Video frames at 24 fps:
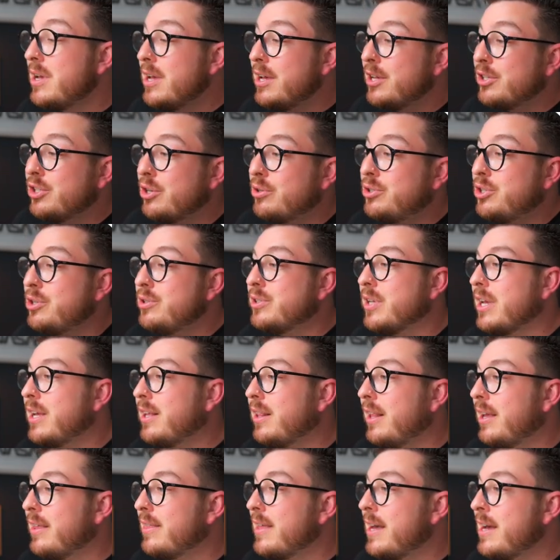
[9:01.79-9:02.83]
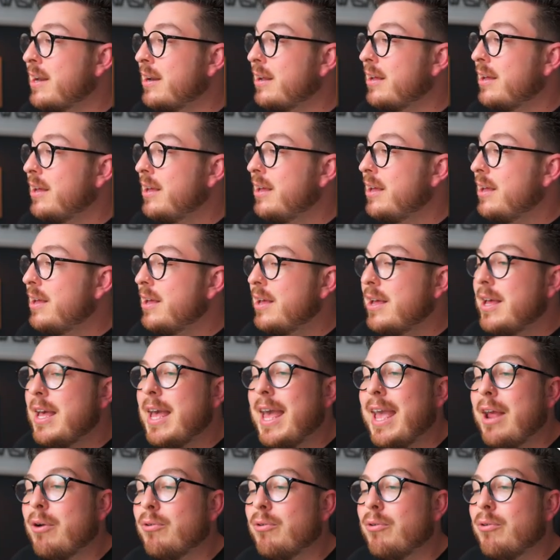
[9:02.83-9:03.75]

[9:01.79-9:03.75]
So as soon as I click that, it